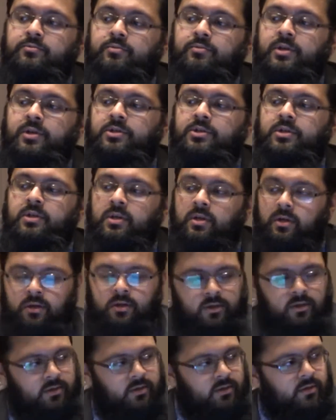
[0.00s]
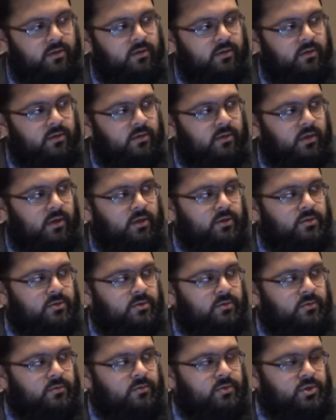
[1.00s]
is reaching
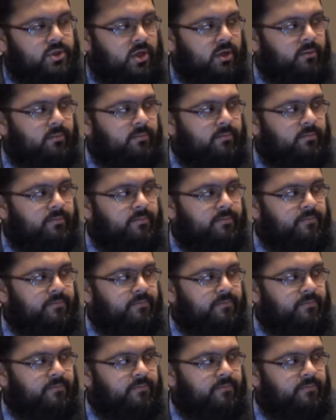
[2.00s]
into Sham.